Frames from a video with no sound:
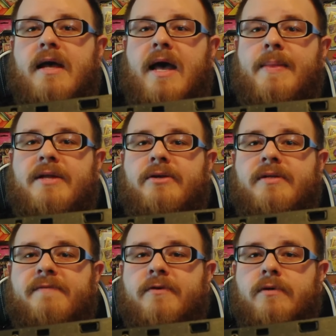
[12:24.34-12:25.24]
and then your
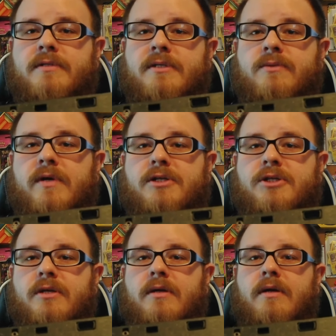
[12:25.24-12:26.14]
difficulty
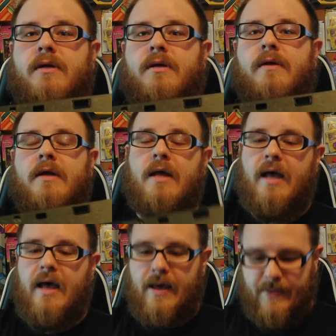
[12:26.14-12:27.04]
switch.
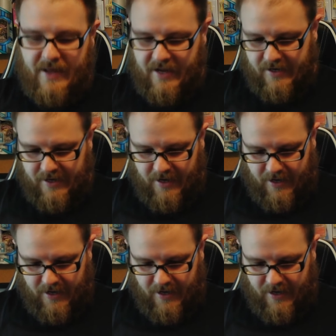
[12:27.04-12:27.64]
And then